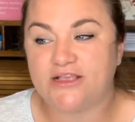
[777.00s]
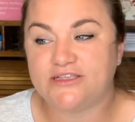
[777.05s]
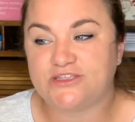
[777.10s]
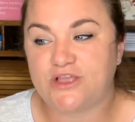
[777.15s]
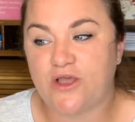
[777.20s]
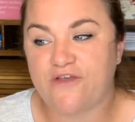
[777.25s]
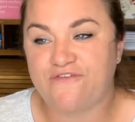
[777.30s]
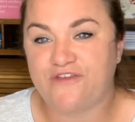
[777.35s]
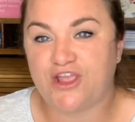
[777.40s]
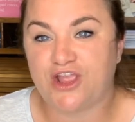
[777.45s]

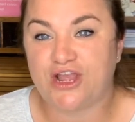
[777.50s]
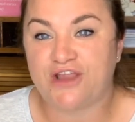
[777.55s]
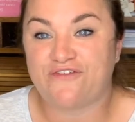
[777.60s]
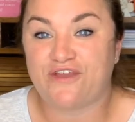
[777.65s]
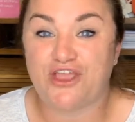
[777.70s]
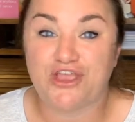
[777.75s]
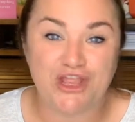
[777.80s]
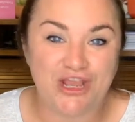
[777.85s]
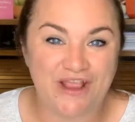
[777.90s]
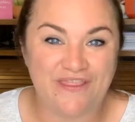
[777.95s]
So I figured if
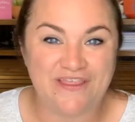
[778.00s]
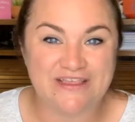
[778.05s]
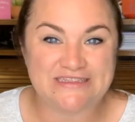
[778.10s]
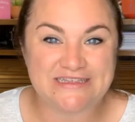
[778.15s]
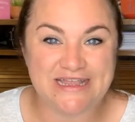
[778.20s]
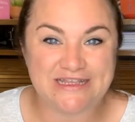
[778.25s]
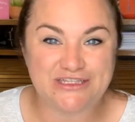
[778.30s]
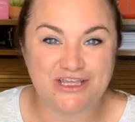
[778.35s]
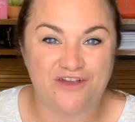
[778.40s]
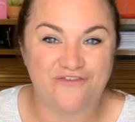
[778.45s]
I couldn't get the
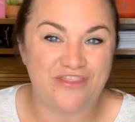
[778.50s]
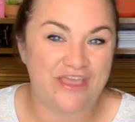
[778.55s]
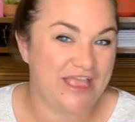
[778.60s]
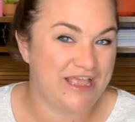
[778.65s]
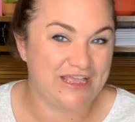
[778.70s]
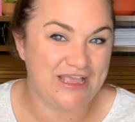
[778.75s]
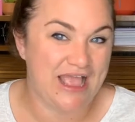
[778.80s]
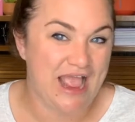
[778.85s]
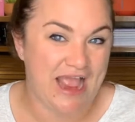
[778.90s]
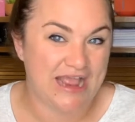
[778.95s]
stains off, they,
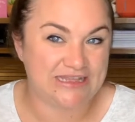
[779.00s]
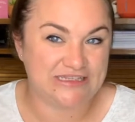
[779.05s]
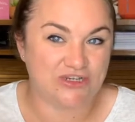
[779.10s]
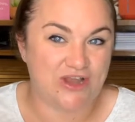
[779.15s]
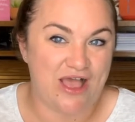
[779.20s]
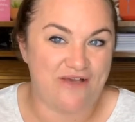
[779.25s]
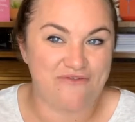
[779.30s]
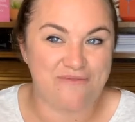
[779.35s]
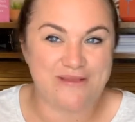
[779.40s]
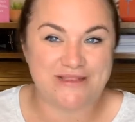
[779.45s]
I could still
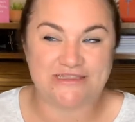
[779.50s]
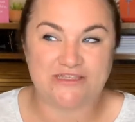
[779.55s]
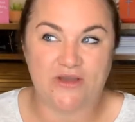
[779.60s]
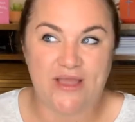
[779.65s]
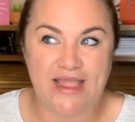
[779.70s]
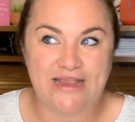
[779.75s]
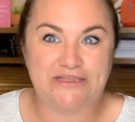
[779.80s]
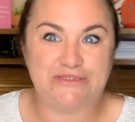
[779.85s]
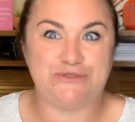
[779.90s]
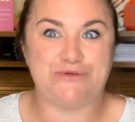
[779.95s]
have them. And so
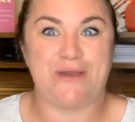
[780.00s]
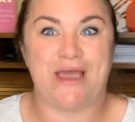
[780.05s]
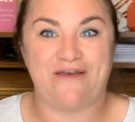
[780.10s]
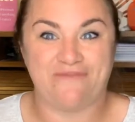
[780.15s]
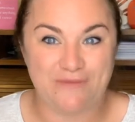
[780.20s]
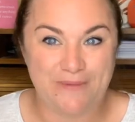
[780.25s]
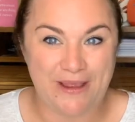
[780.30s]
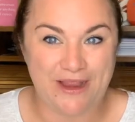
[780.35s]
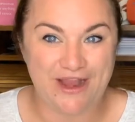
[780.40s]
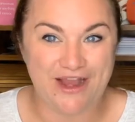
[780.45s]
I do
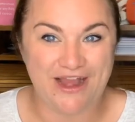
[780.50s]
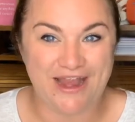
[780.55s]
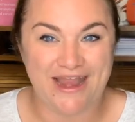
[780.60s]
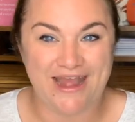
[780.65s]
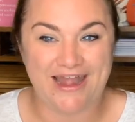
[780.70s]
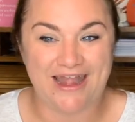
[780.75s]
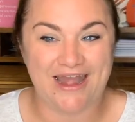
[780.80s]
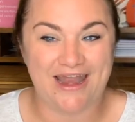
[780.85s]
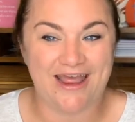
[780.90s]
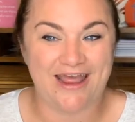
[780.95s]
have a pair
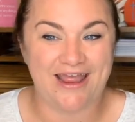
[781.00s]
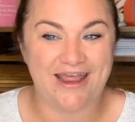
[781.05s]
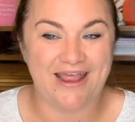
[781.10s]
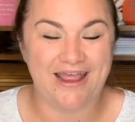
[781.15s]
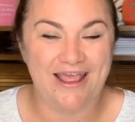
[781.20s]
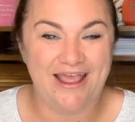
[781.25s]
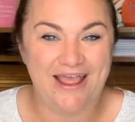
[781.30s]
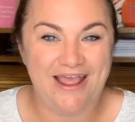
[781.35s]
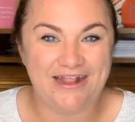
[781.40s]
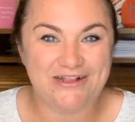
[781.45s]
and uh,
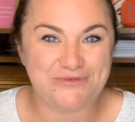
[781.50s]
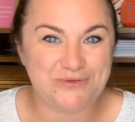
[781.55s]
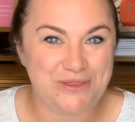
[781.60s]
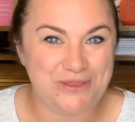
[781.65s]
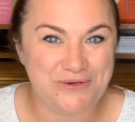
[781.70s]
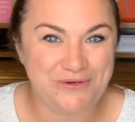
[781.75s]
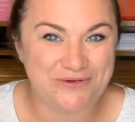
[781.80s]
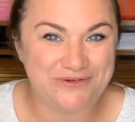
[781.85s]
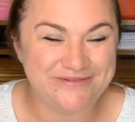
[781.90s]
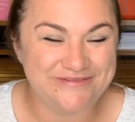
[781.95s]
it's
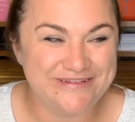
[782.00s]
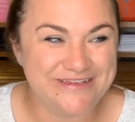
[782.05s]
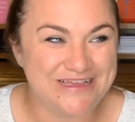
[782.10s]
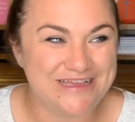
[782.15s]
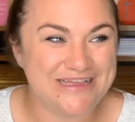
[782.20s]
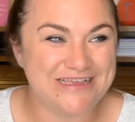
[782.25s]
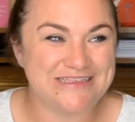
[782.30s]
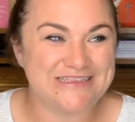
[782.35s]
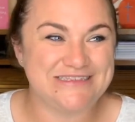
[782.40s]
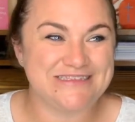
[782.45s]
really cool
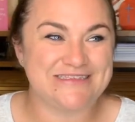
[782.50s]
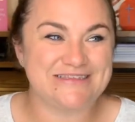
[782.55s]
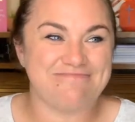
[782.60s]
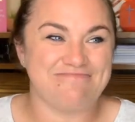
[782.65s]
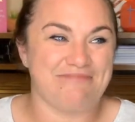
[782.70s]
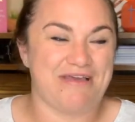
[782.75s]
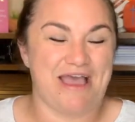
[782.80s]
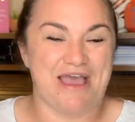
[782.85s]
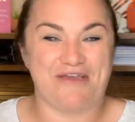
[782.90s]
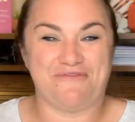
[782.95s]
because
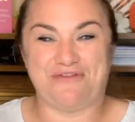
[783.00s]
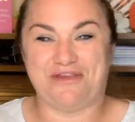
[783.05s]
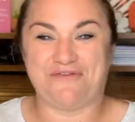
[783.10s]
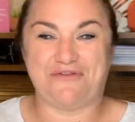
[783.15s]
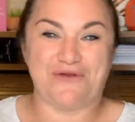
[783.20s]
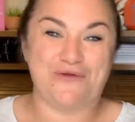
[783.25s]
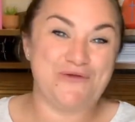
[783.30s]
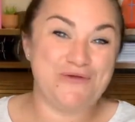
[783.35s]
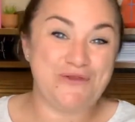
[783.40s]
I've never